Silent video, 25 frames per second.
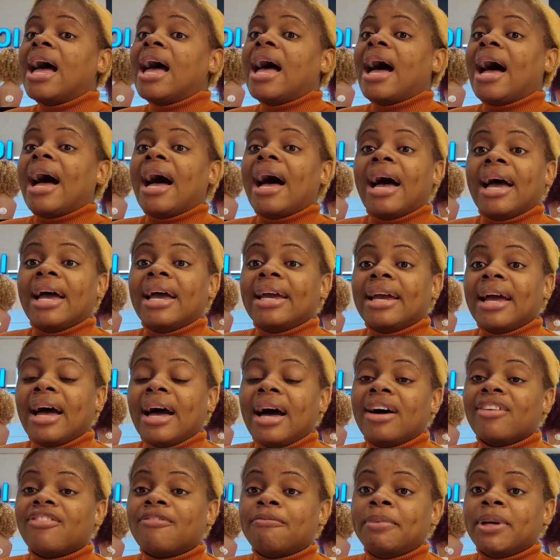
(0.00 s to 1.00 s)
I
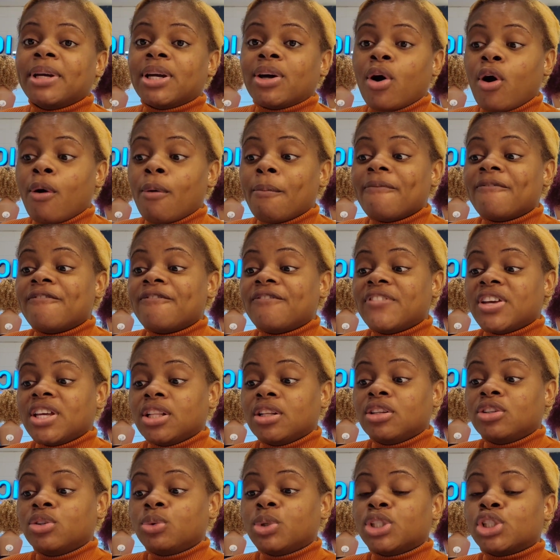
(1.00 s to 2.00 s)
have become
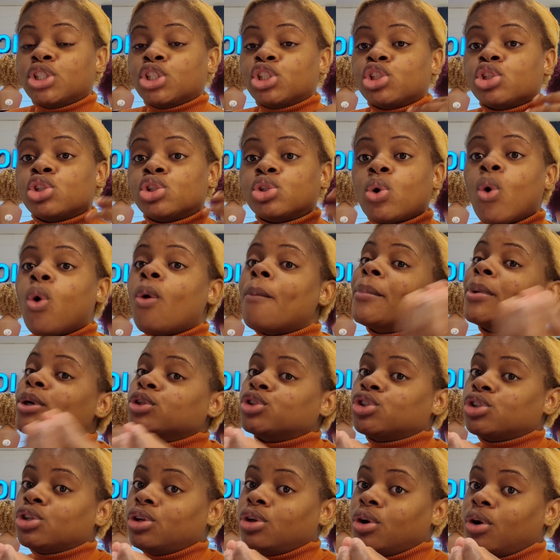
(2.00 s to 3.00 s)
filled with so
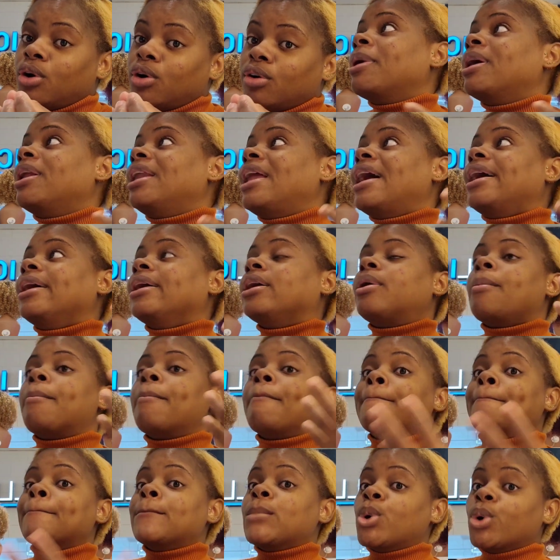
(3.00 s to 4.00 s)
much love, like
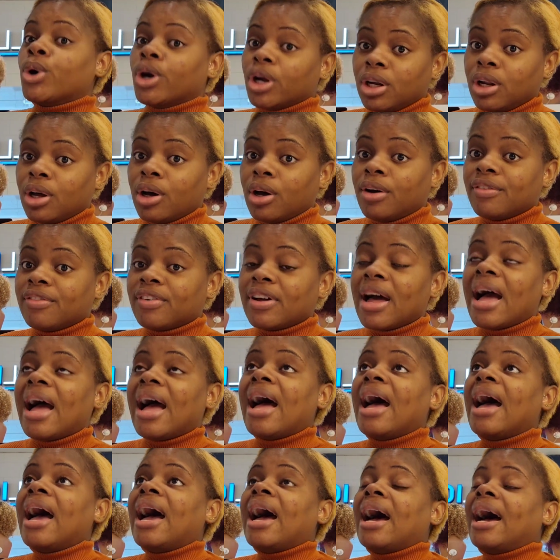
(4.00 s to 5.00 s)
more love,
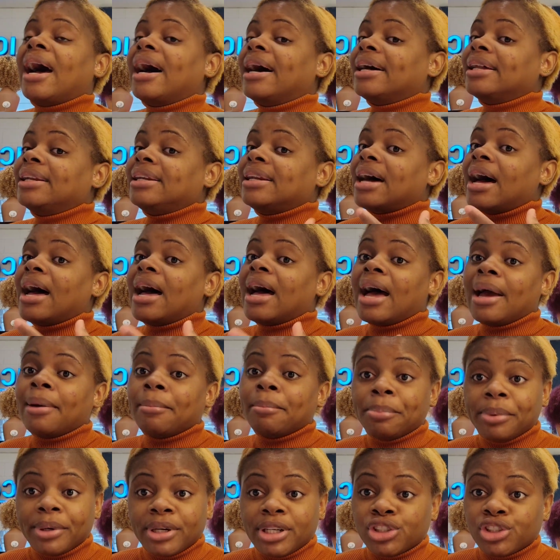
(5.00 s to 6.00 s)
and
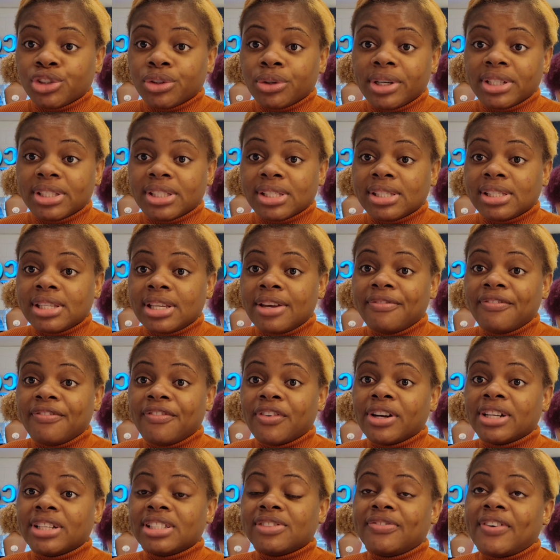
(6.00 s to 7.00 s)
I'm pretty sure it's the same
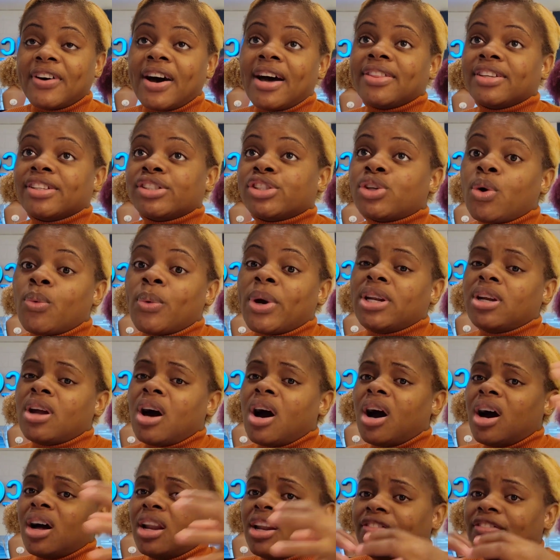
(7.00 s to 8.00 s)
for his father. So when
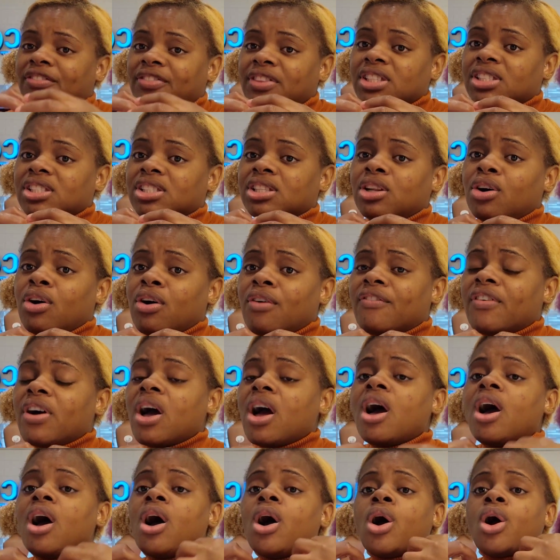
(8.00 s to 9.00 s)
all of this love
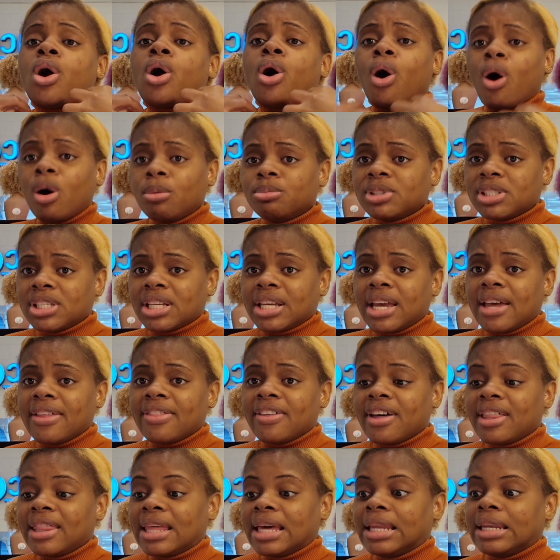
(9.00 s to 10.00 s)
comes
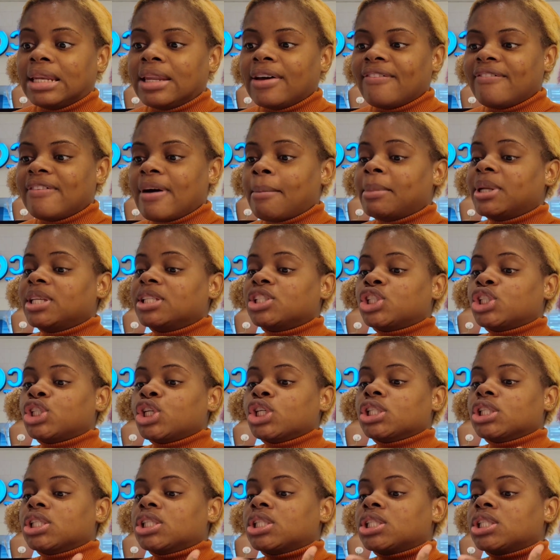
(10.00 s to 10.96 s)
together, then the family is just